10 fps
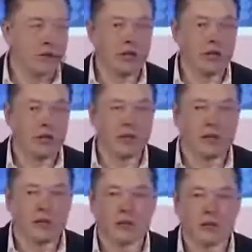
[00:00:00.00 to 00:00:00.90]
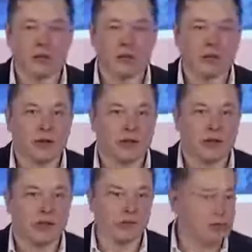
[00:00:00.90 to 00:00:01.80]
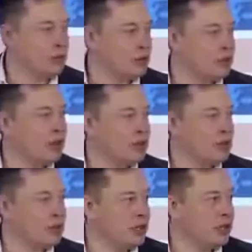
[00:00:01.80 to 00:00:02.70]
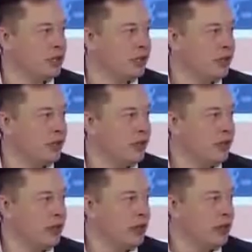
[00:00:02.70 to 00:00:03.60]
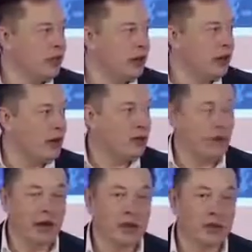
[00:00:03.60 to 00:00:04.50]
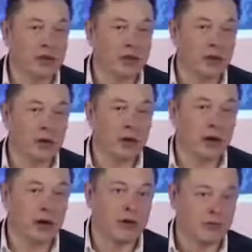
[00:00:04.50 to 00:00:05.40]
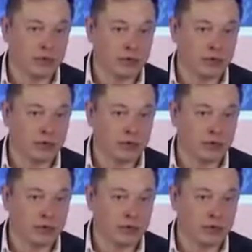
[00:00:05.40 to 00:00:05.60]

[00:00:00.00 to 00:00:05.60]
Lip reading: in the United States on the Tesla Supercharger network, and almost anywhere